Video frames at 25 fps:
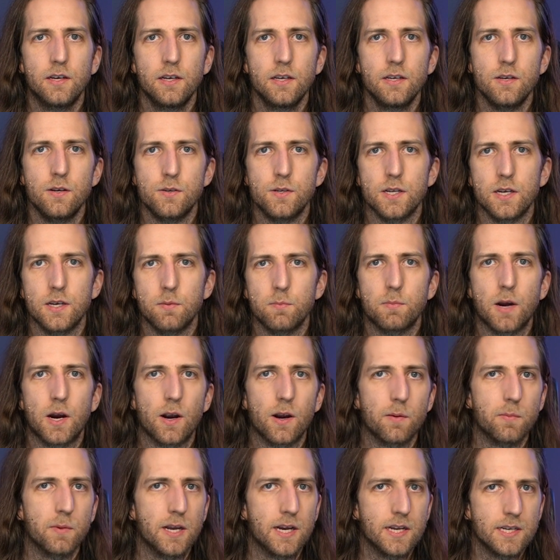using
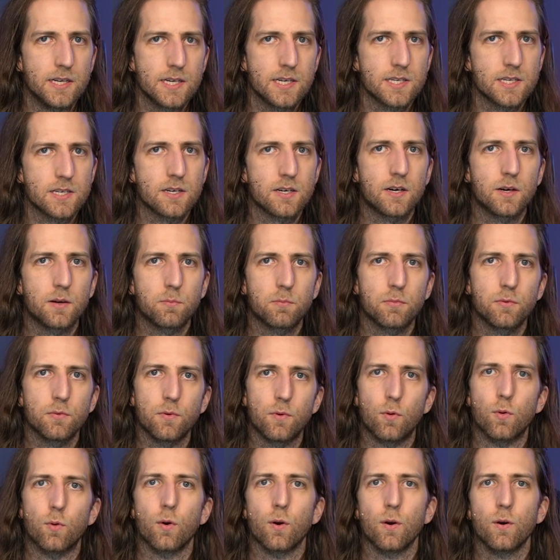Power BI Desktop
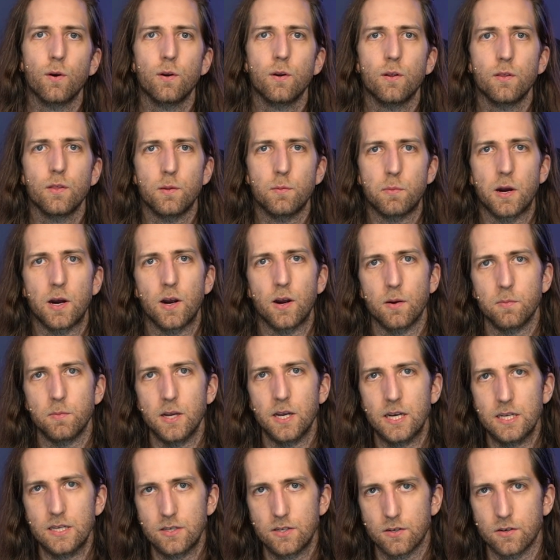or the Power
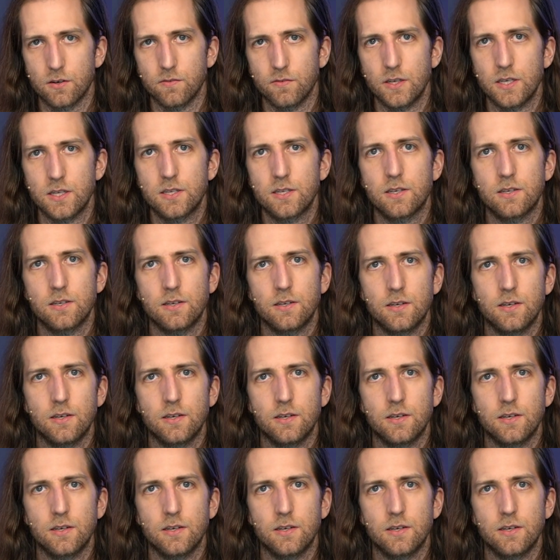BI service.